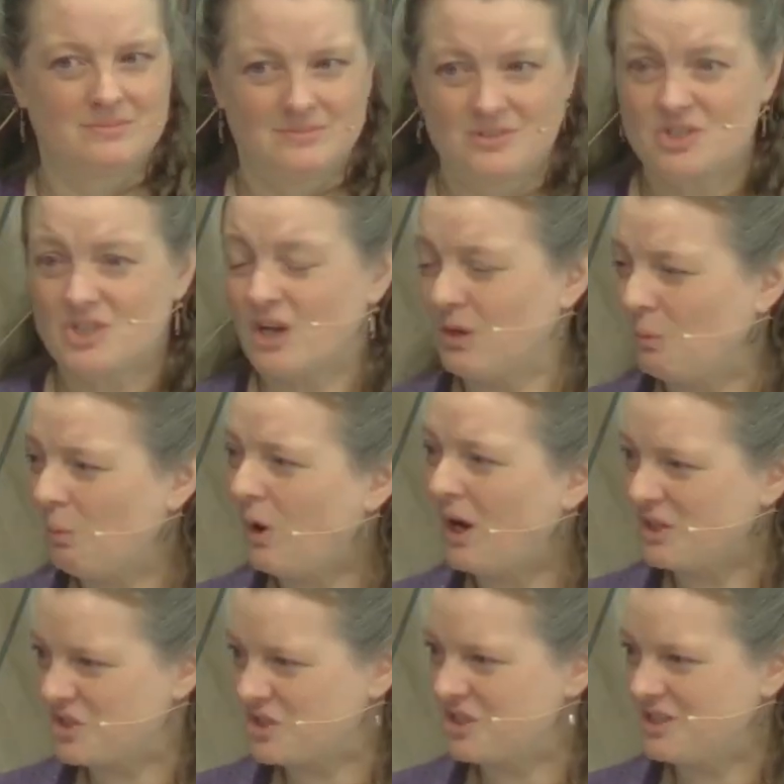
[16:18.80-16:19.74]
John
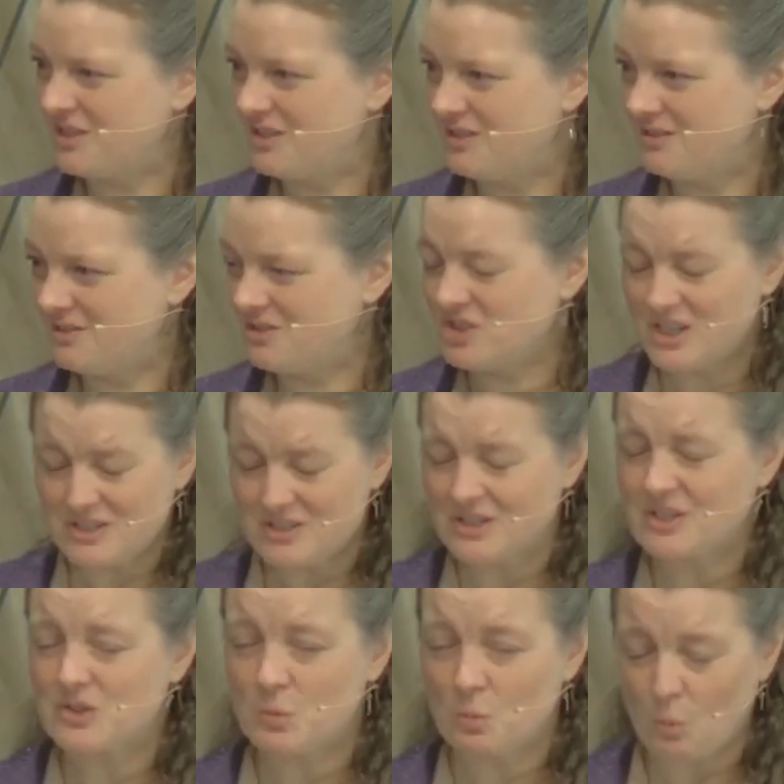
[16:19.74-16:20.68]
washed,
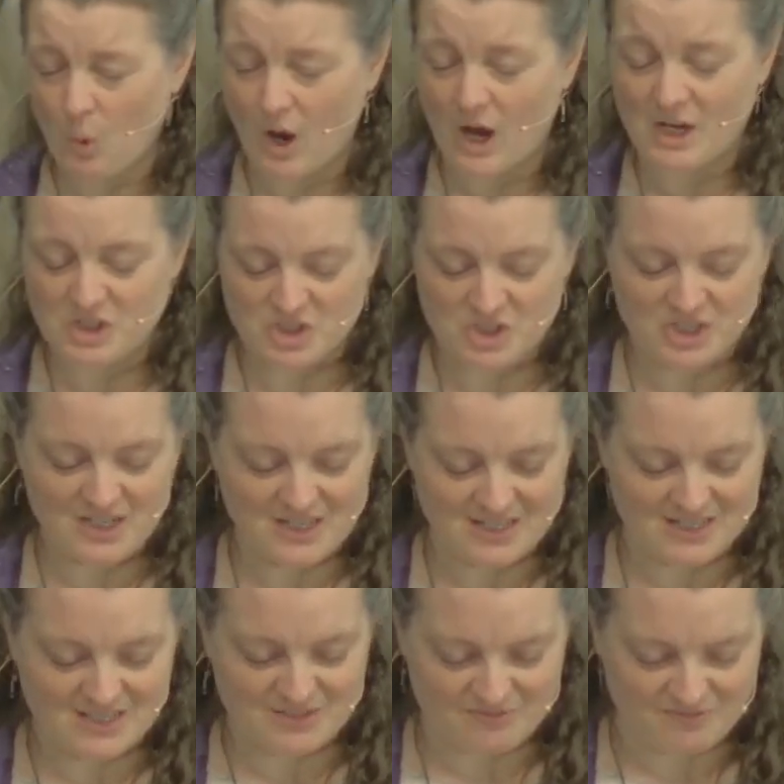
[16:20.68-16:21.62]
Jesus washed
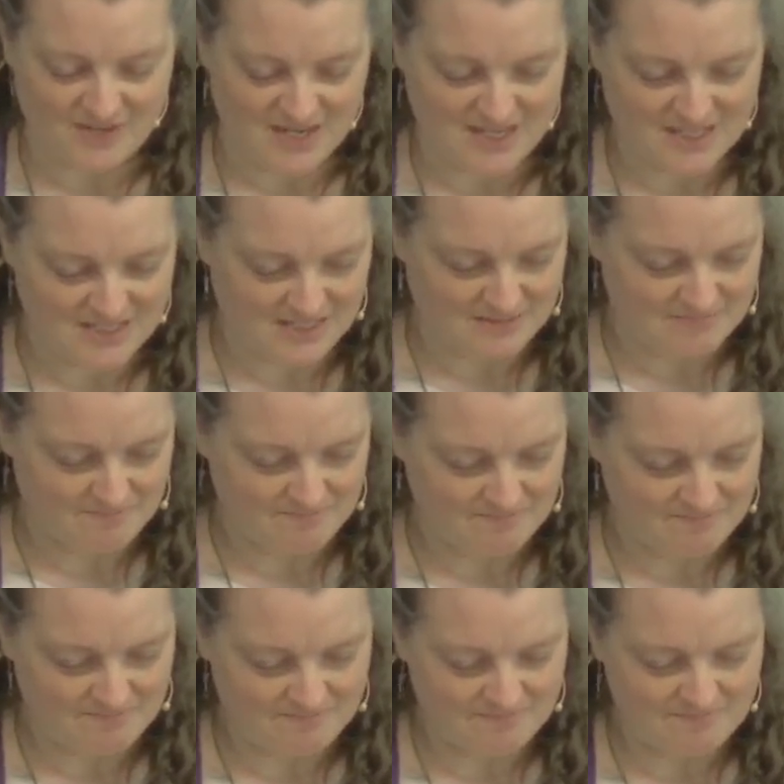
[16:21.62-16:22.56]
his feet,
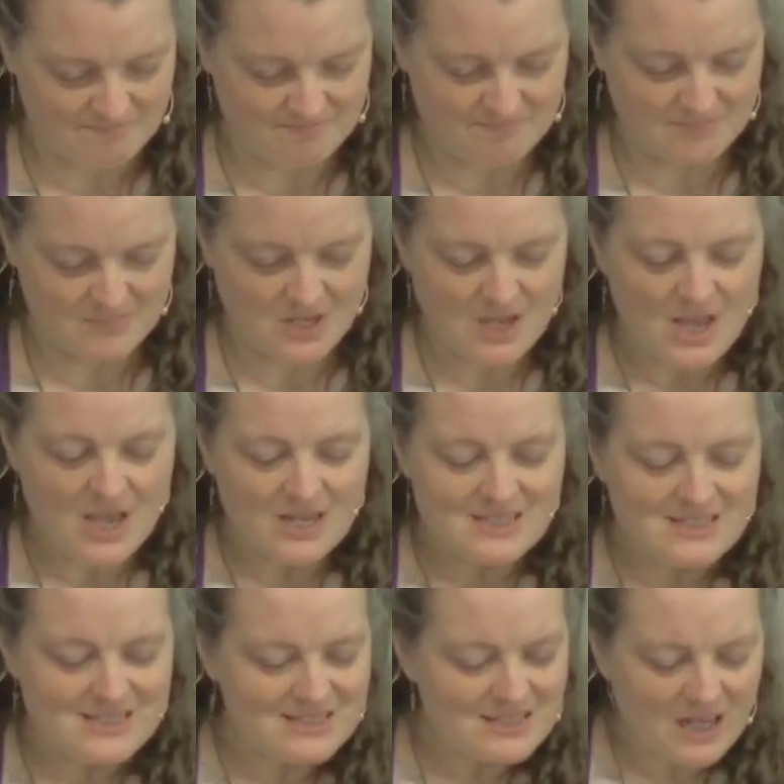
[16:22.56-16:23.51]

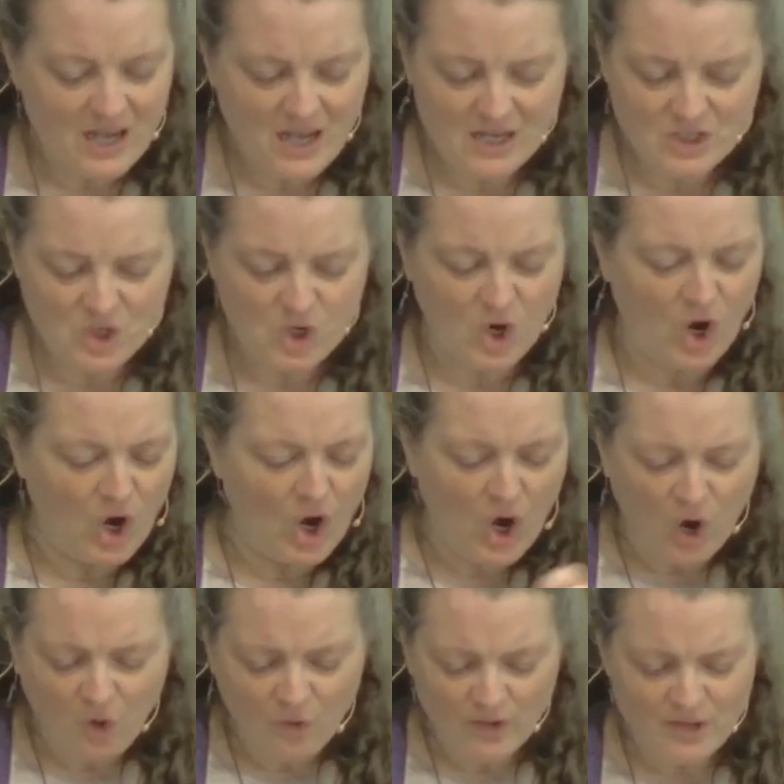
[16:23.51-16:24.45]
did not
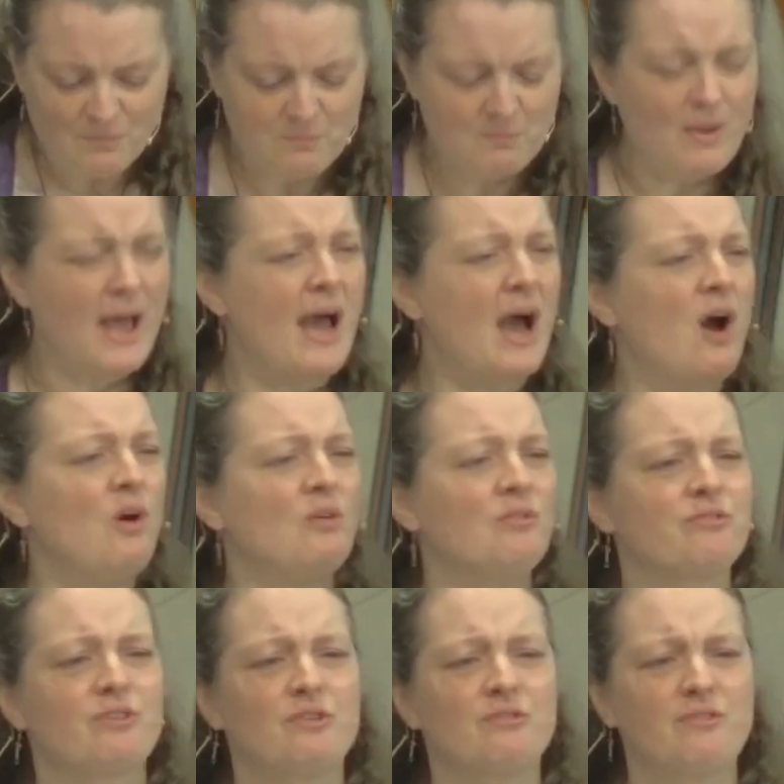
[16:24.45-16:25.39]
call him out
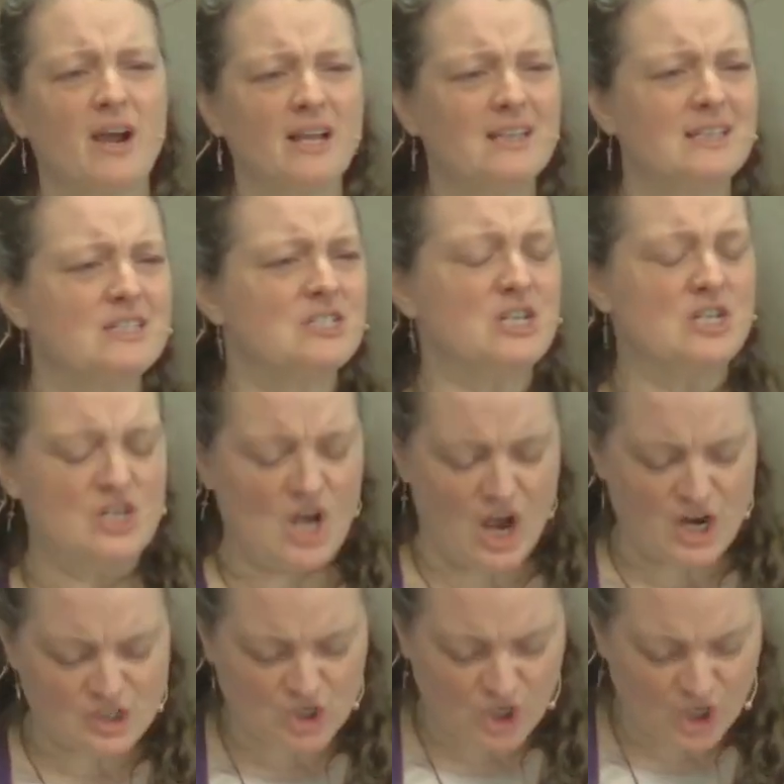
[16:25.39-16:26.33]
for violence, did
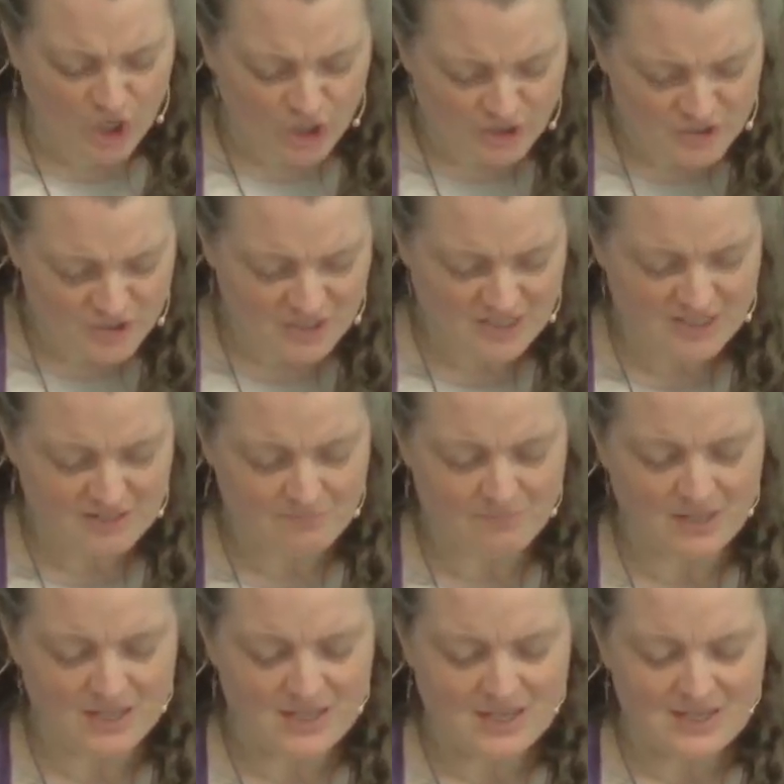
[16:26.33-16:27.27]
not curse
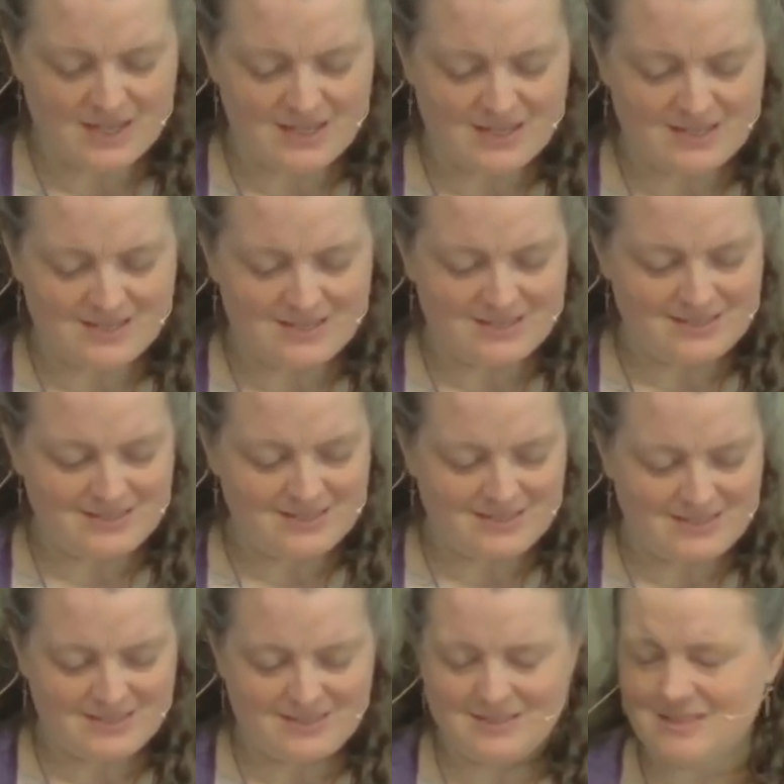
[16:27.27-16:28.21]
him,
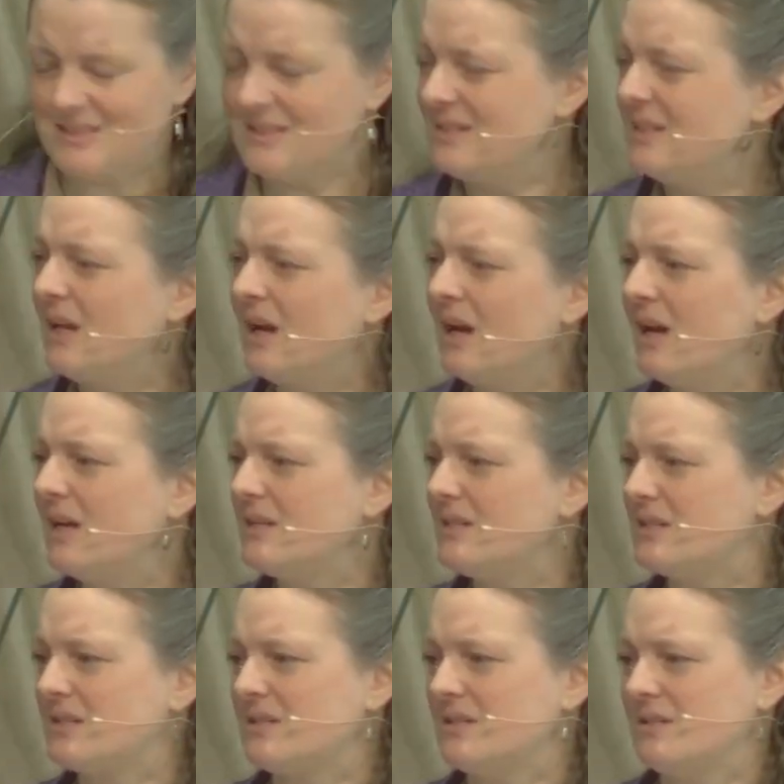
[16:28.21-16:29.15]
did
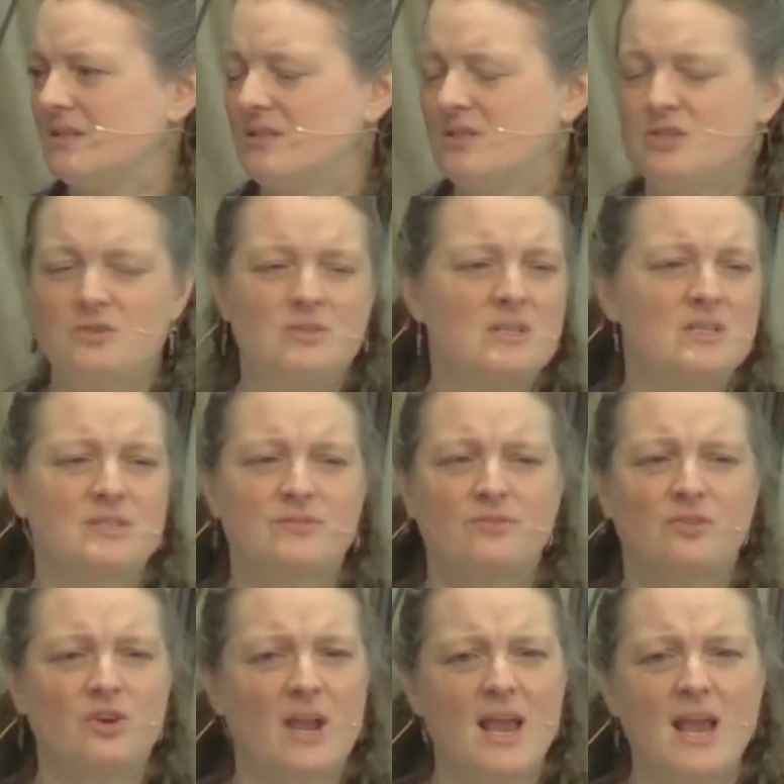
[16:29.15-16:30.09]
not do this
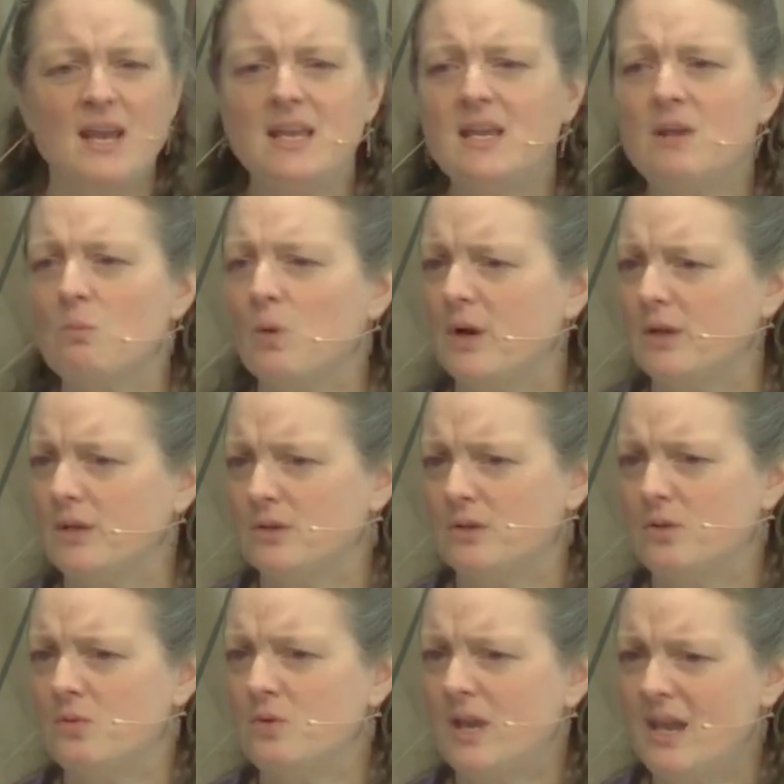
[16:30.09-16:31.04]
for anyone
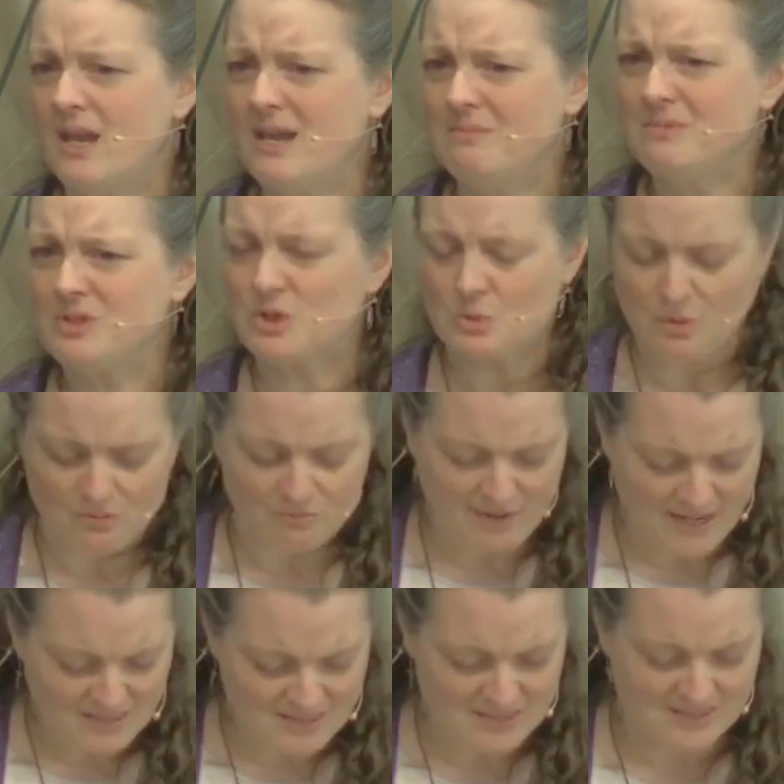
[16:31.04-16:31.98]
who came to
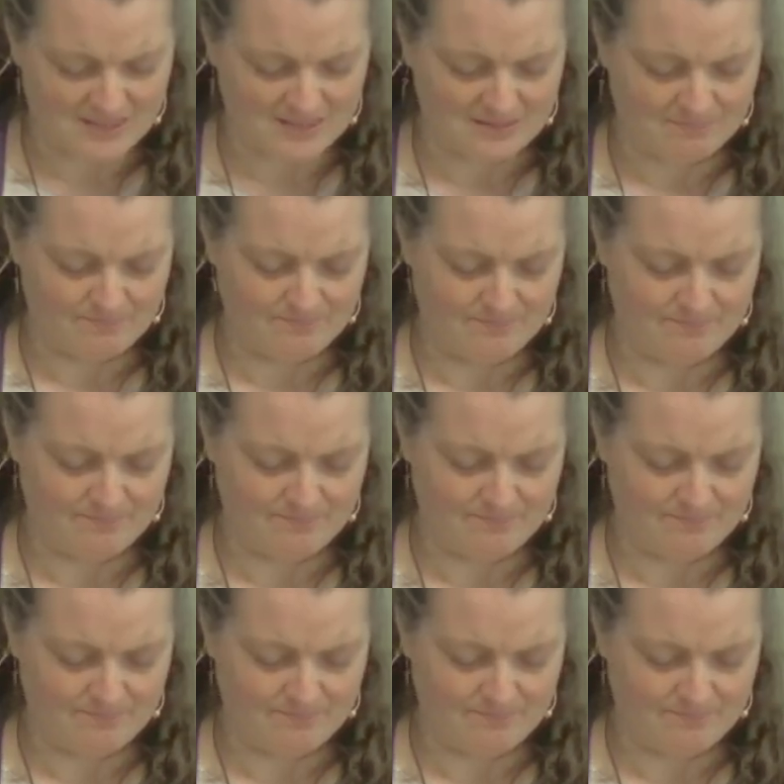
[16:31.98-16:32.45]
arrest him.